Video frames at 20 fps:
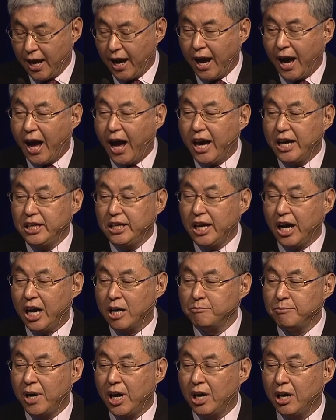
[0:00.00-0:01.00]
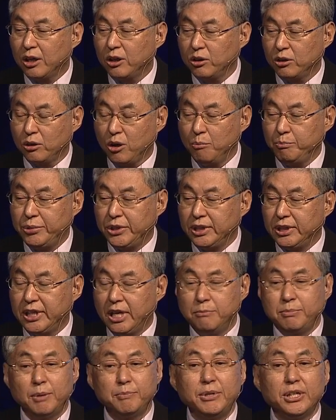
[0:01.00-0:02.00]
high computing
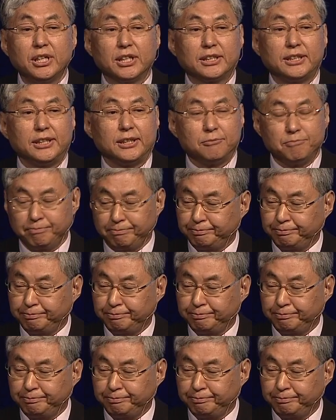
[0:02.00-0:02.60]
capability.